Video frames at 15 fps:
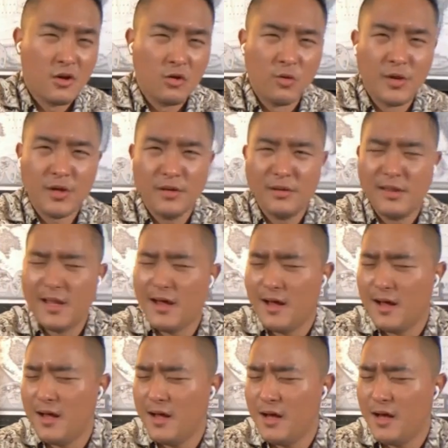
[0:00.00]
Will you
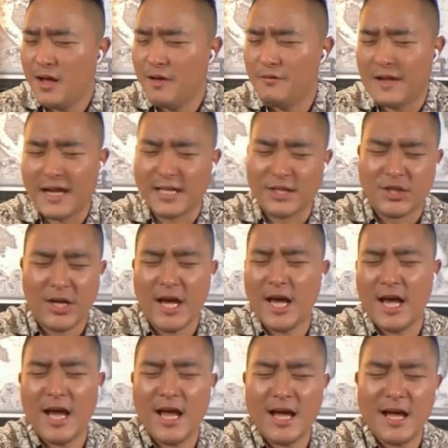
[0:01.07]
love like a
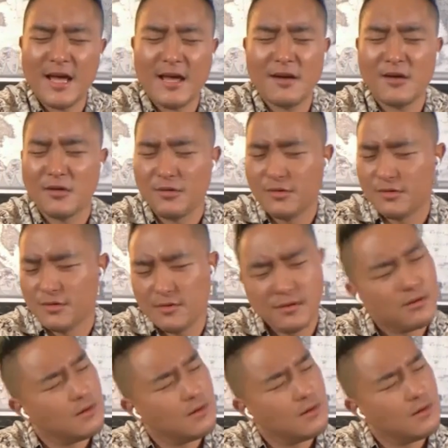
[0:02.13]
child?